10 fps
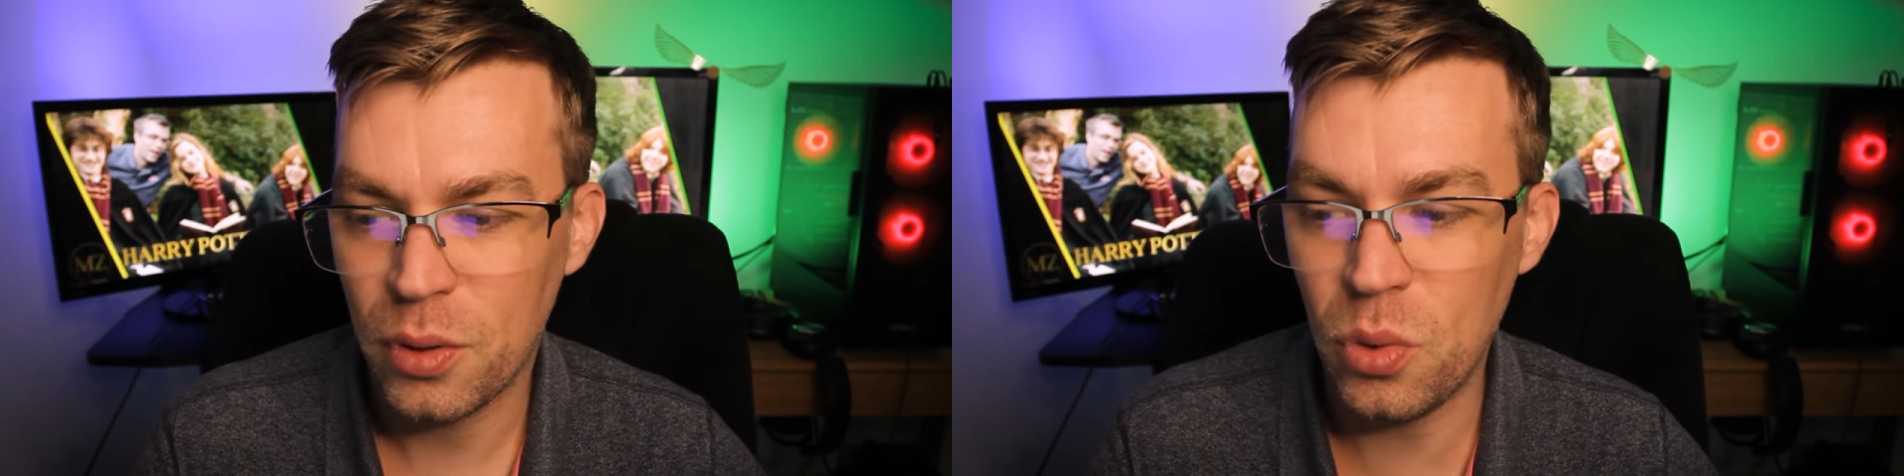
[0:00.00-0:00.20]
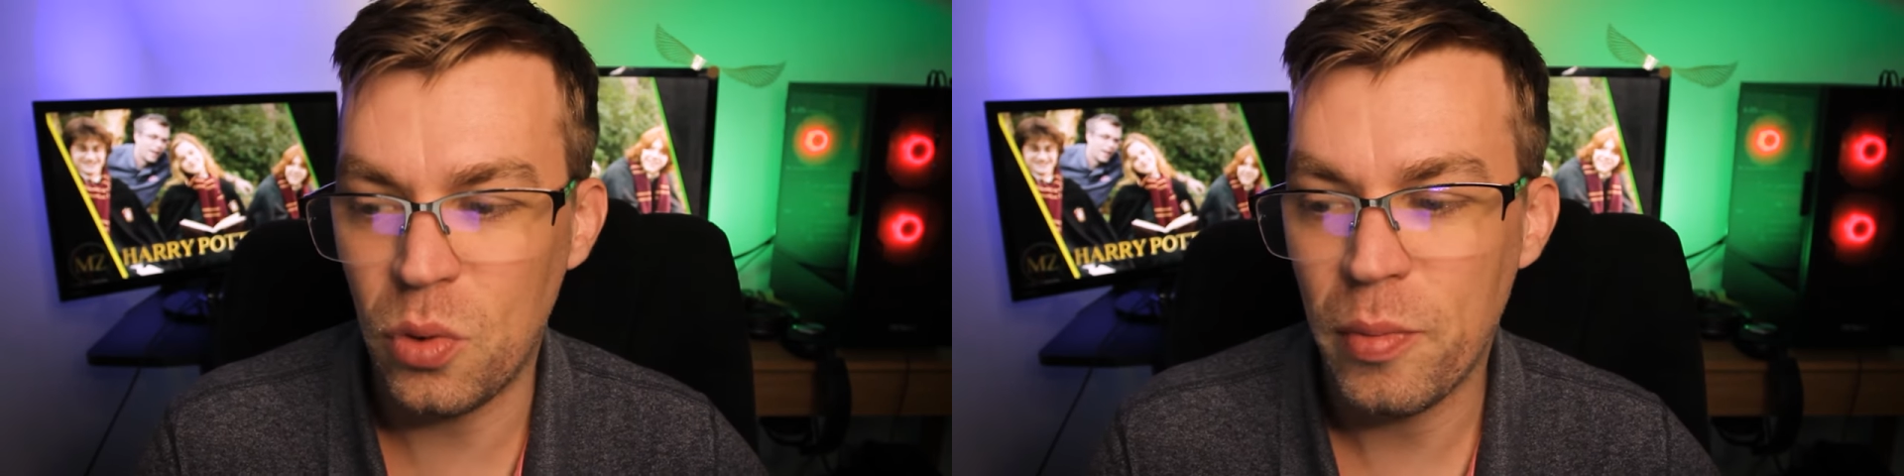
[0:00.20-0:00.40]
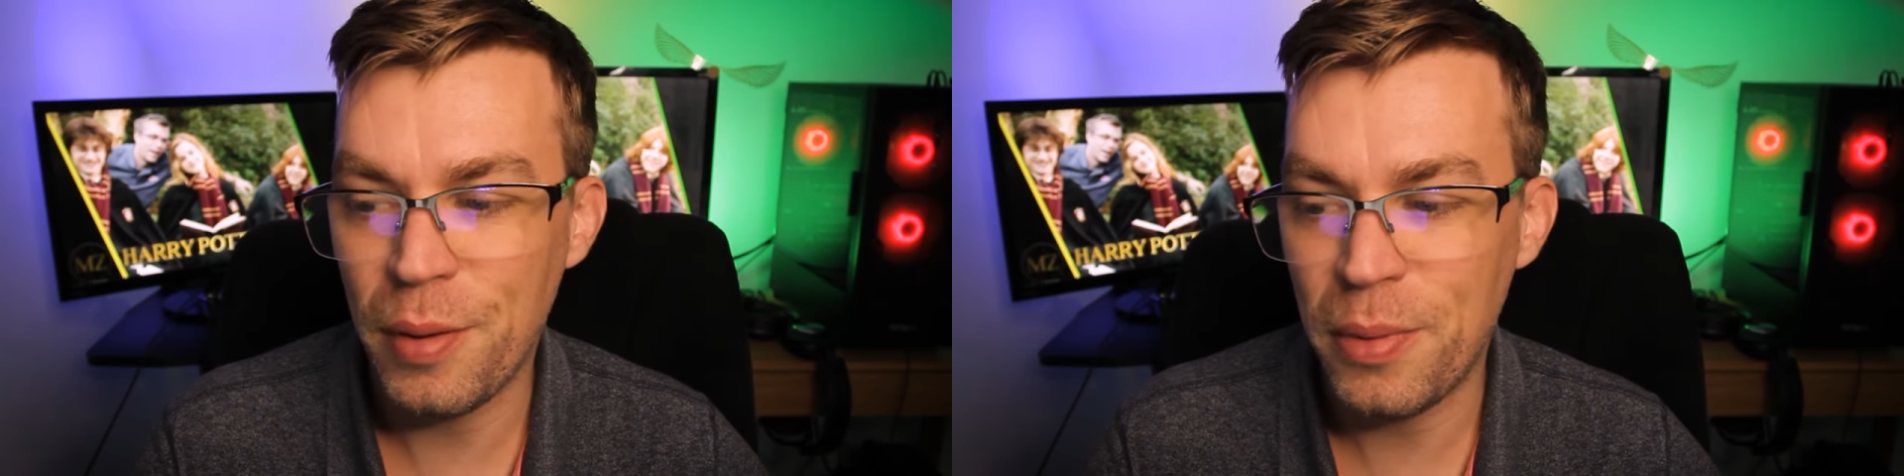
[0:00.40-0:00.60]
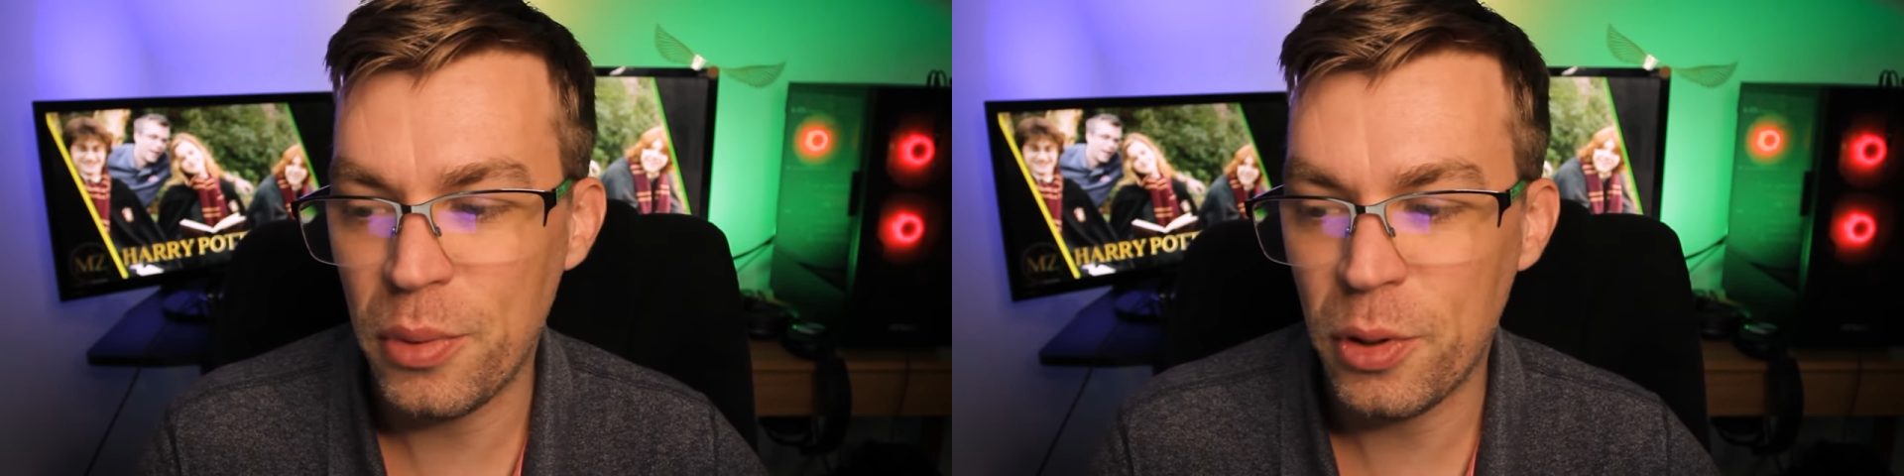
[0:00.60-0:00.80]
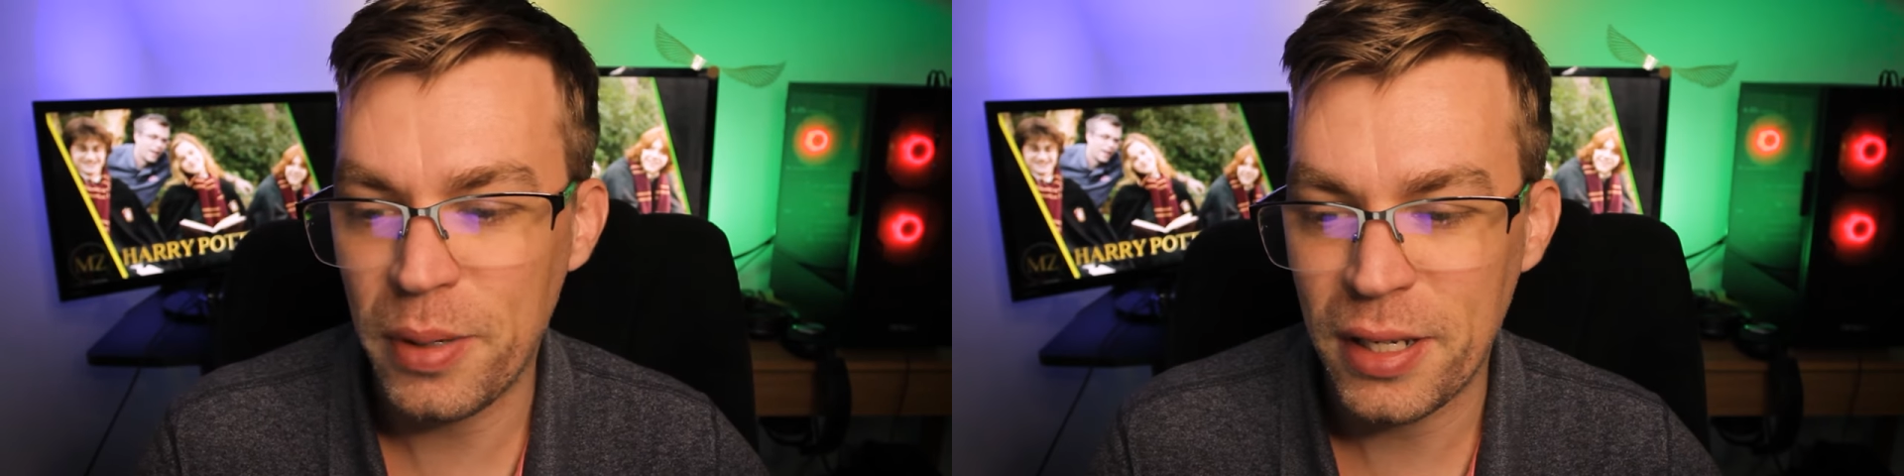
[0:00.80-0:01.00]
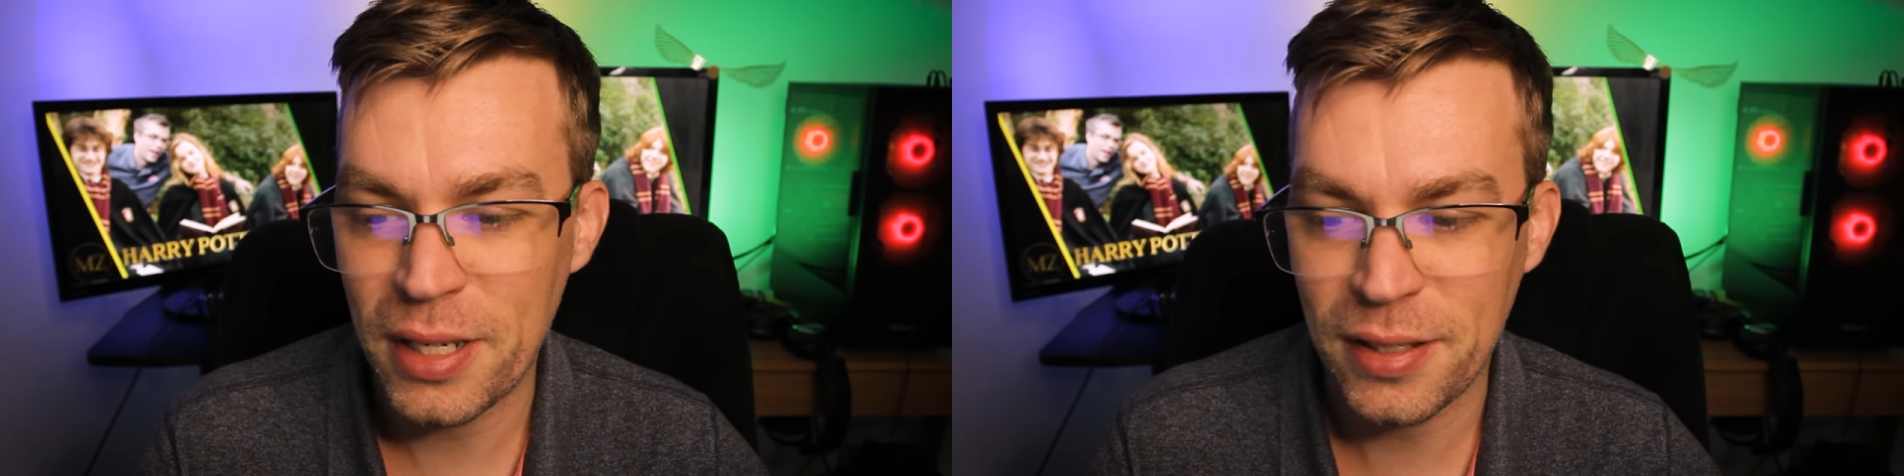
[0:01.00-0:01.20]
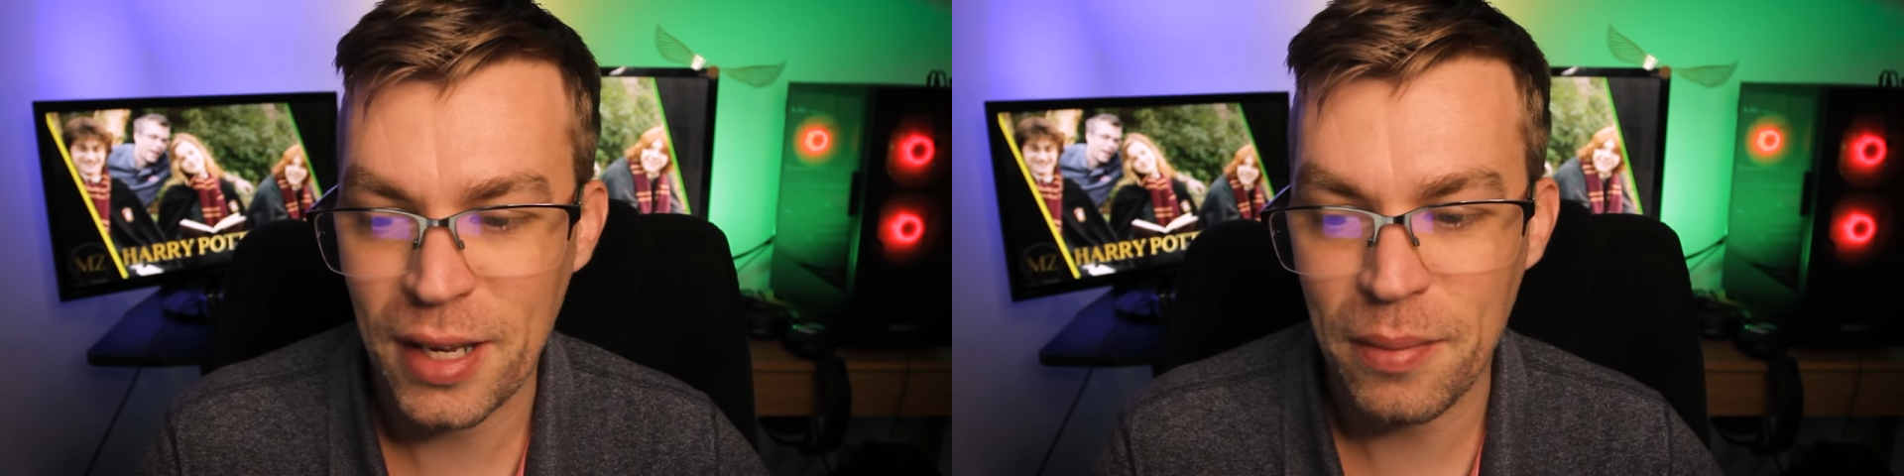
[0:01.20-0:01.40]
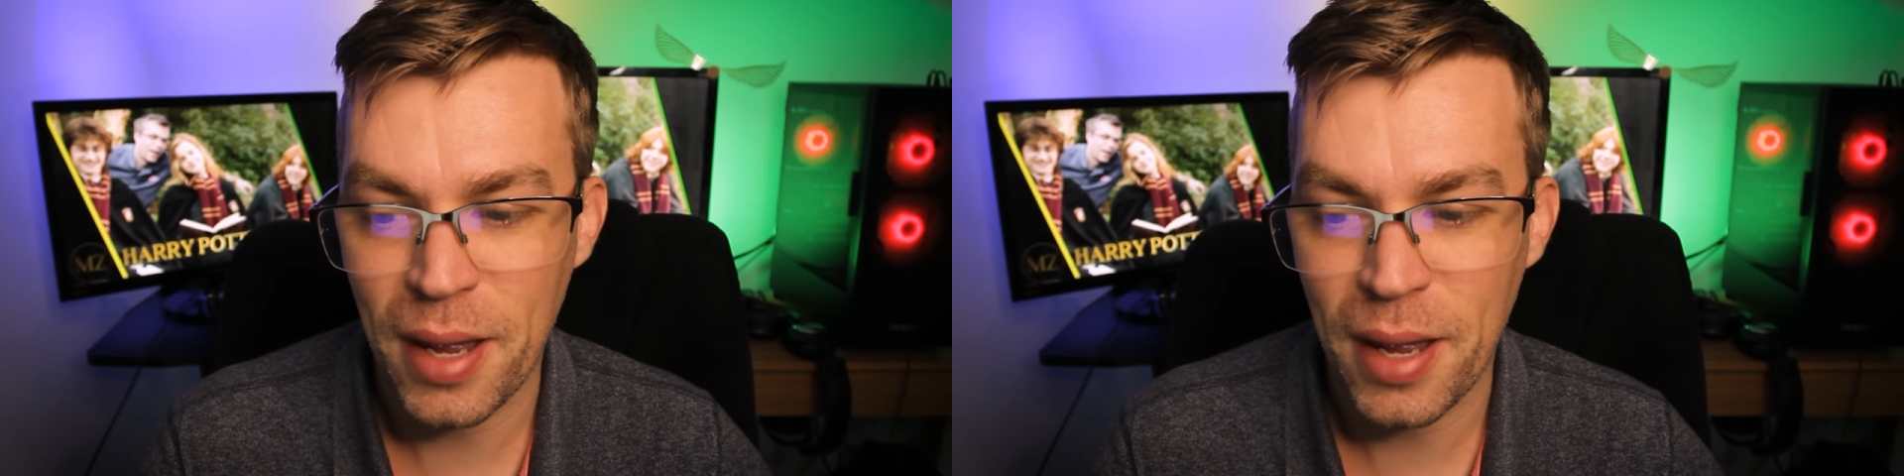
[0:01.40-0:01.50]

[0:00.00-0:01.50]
Ooh, maybe we'll be in the same